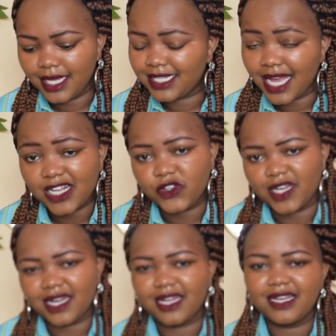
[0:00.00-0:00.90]

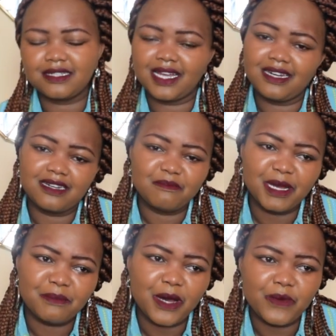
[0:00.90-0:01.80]
actually is. And
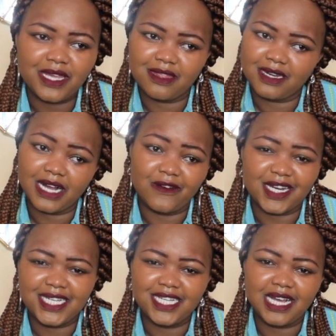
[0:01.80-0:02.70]
remember, with
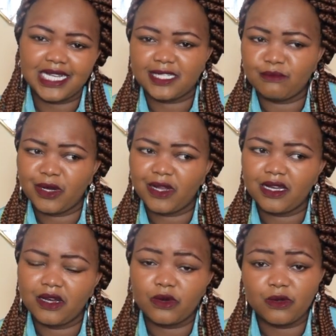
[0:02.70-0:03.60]
decorating a small
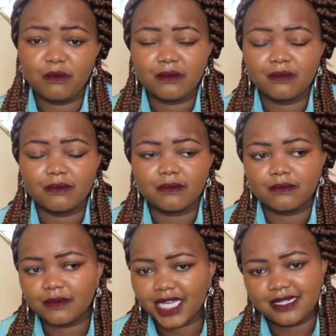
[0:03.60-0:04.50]
room,
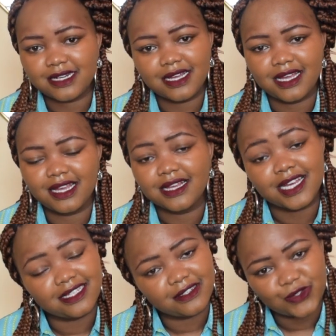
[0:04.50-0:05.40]
the trick here
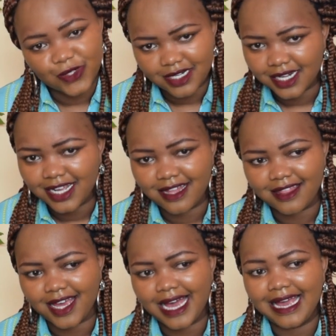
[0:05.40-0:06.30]
is to trick the
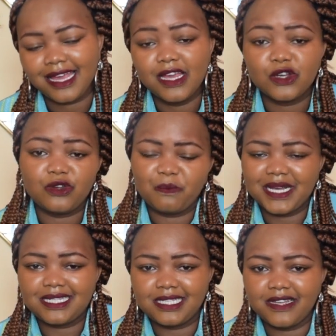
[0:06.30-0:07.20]
eye to
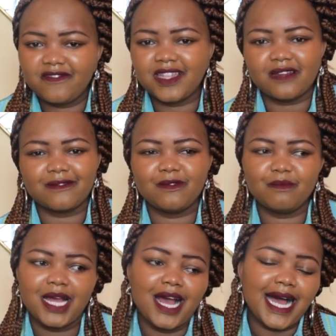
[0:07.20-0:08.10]
perceive the room
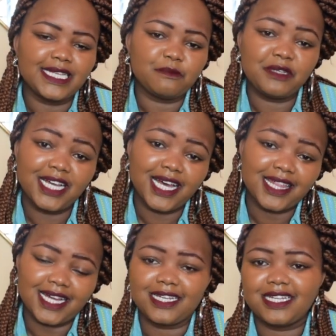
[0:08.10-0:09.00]
as bigger
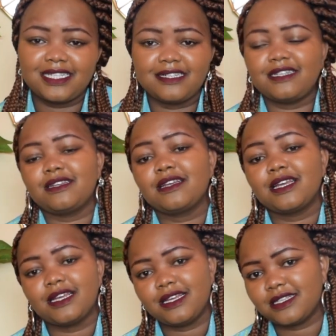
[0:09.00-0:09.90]
than it
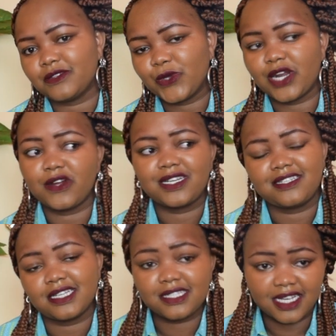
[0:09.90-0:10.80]
is. We are not
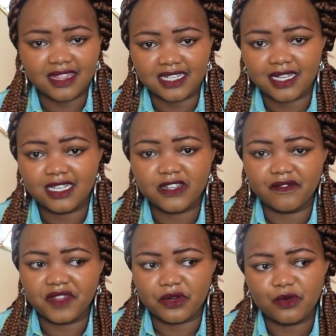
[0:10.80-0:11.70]
changing the size
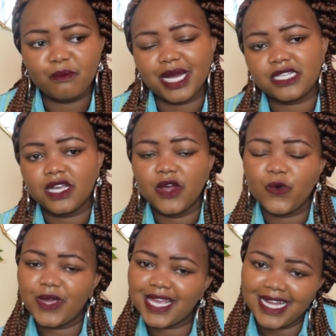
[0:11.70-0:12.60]
of the room, but
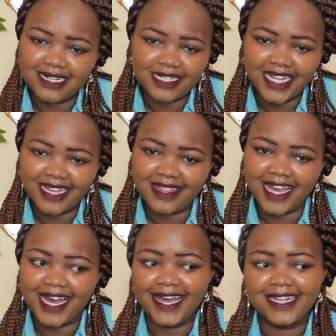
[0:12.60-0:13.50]
we can trick the
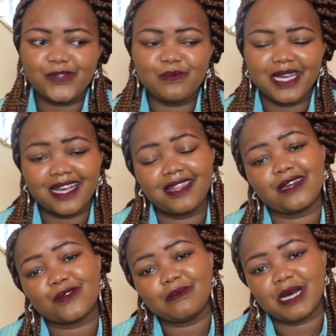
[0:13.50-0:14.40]
eye to make the
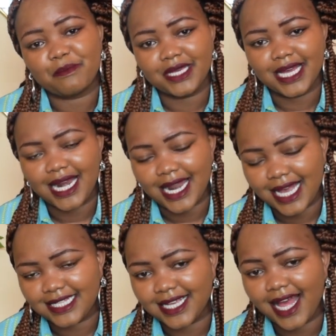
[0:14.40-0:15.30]
room appear
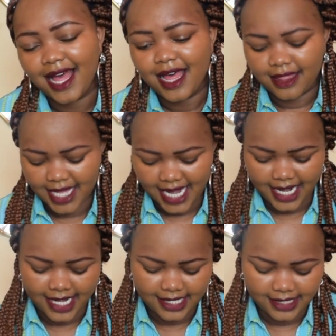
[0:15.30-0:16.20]
larger than
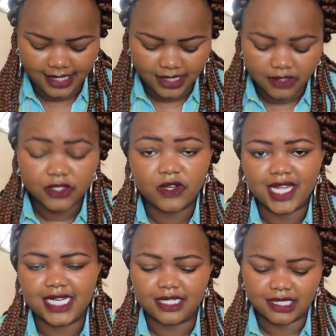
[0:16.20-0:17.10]
it is. So
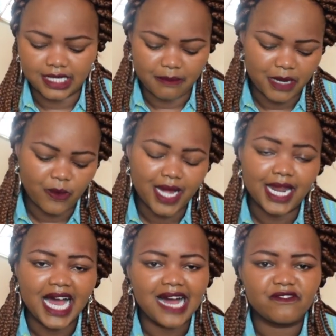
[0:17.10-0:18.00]
that is number one.
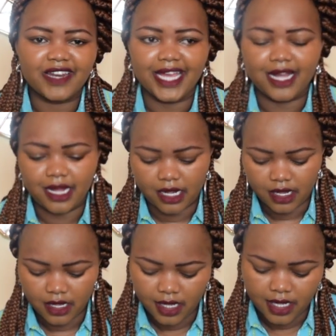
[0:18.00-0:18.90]
I have like
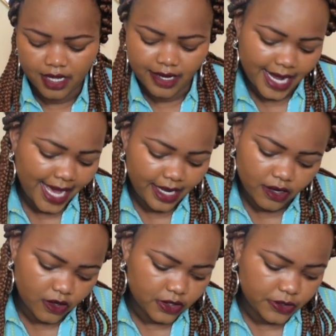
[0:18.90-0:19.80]
9
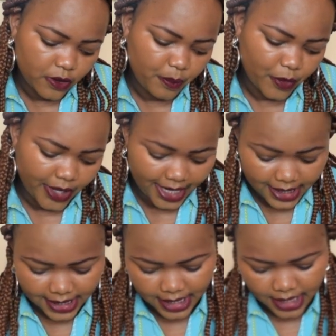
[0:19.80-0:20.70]
or so
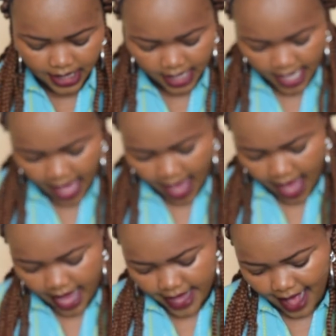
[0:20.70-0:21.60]
points.
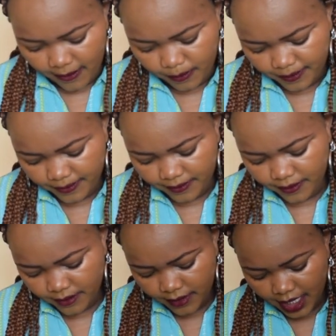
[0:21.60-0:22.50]
Yeah.
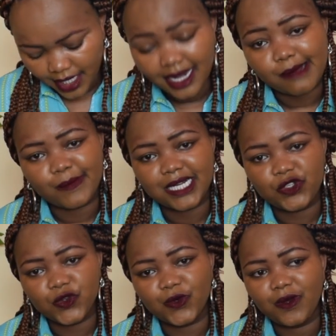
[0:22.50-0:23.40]
Number
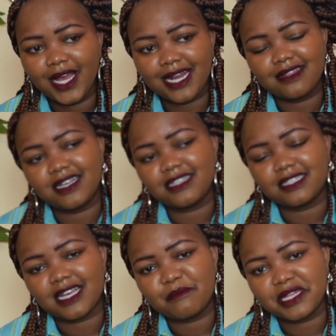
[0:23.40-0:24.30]
2, and this is
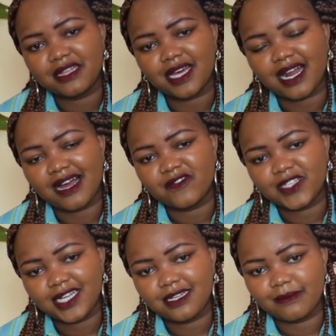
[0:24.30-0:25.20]
something that I have
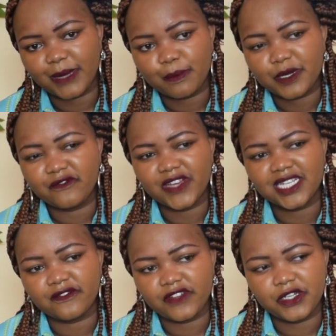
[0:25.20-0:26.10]
said in my previous
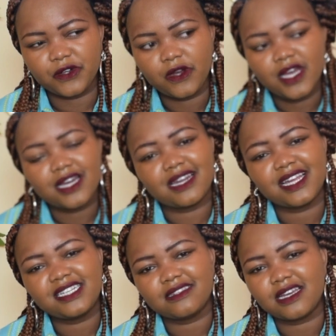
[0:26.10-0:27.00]
video,
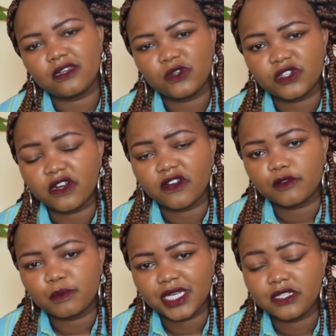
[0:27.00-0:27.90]
create the illusion of
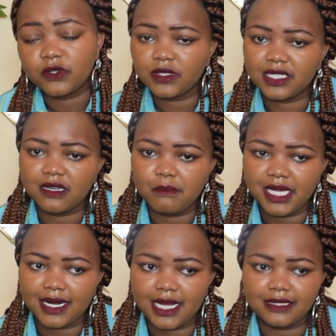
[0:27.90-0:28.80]
space using
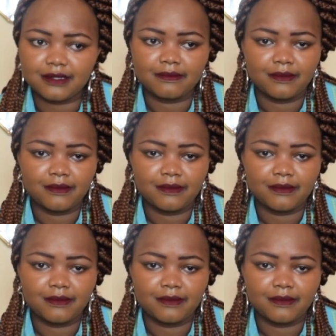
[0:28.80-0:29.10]
mirrors.